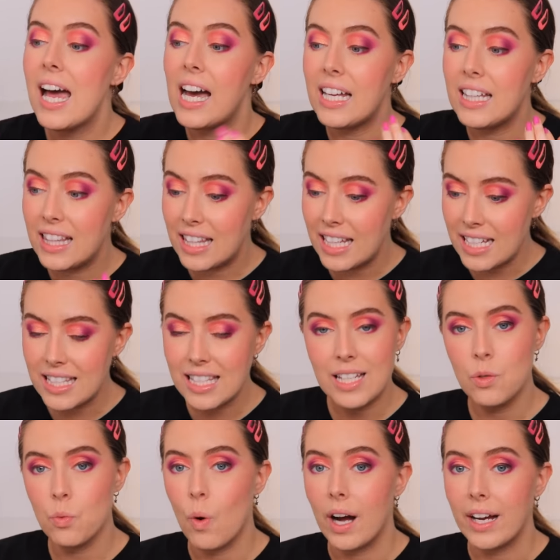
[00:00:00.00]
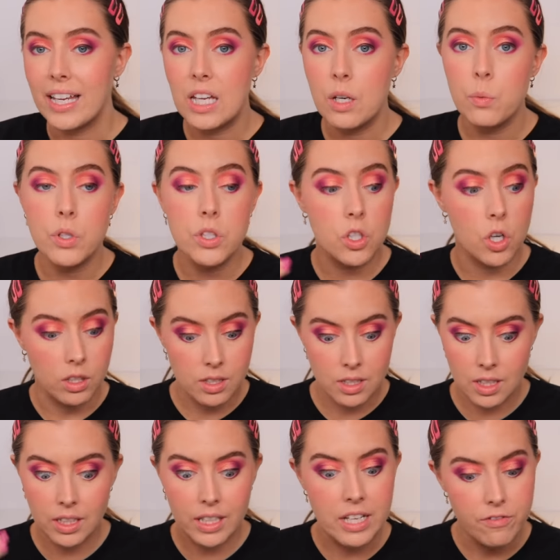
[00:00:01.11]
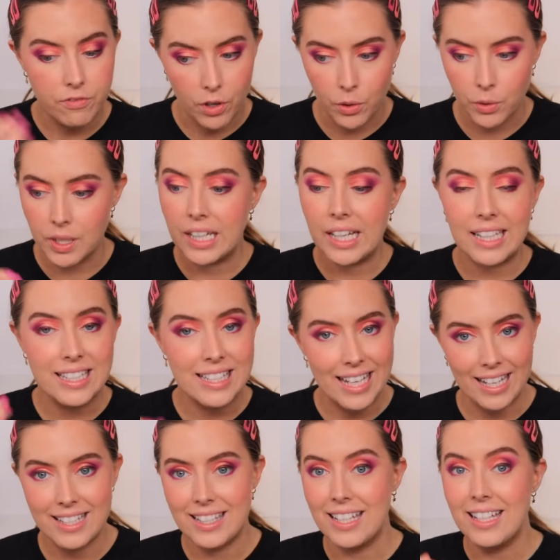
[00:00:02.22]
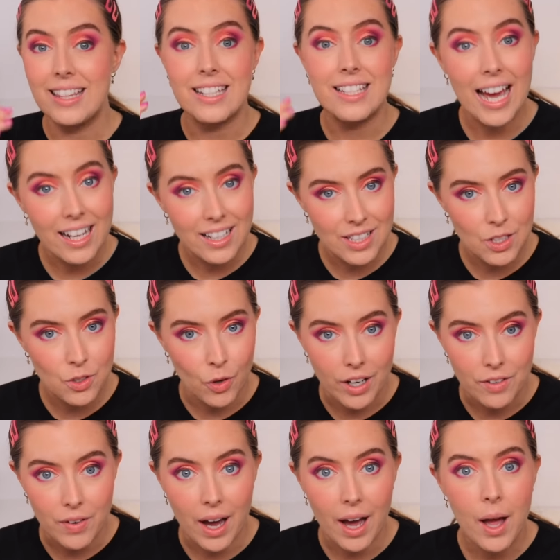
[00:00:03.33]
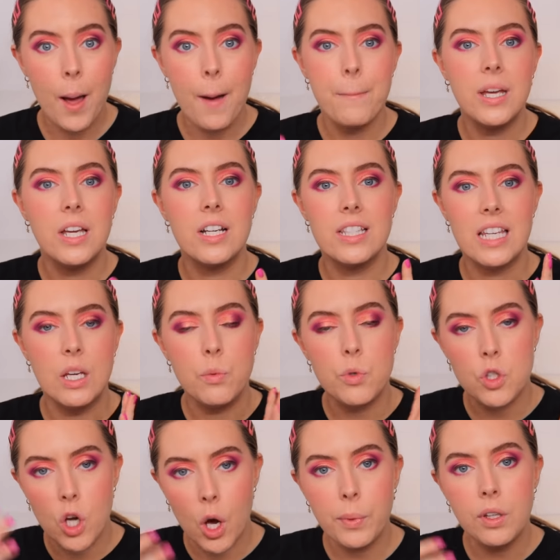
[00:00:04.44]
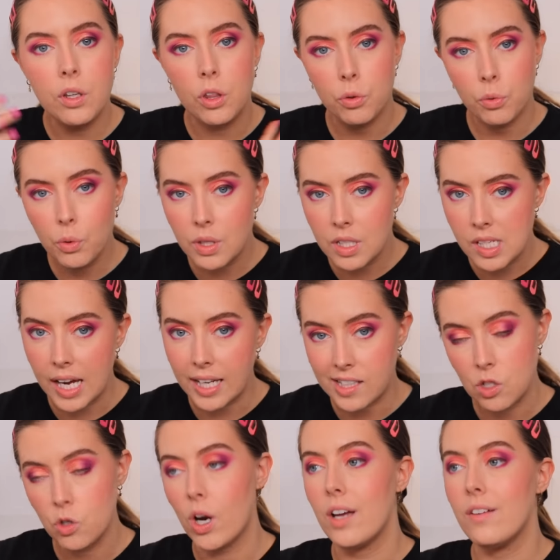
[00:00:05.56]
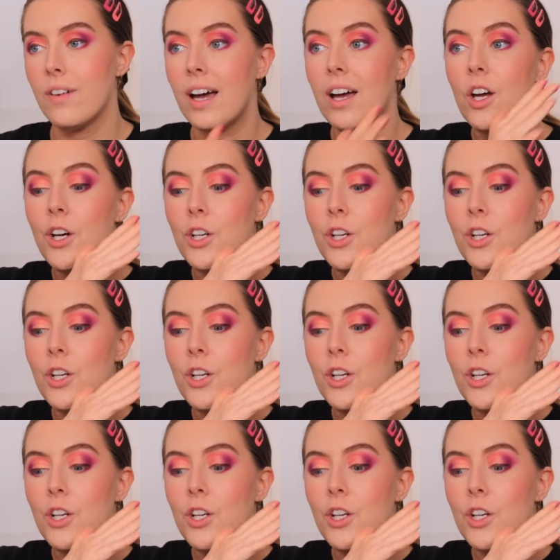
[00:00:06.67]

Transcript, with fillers: And this is why he was constantly phoning and texting the taxi driver because he was going through the taxi driver